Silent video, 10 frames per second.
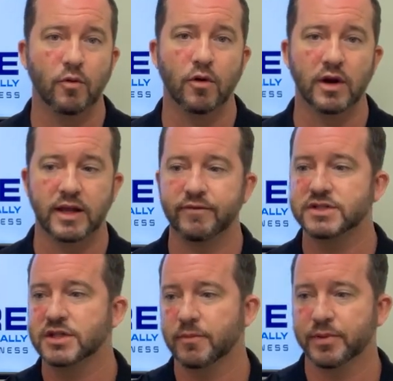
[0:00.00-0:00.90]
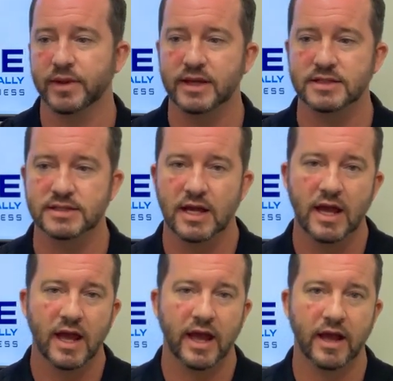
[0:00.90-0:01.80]
or give it to the police
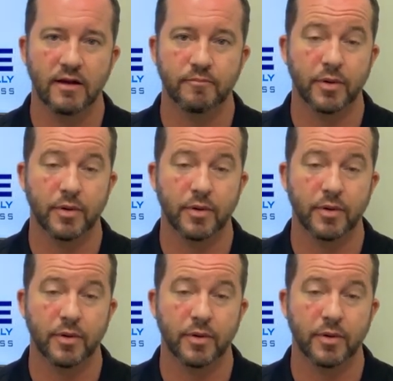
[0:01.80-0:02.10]
and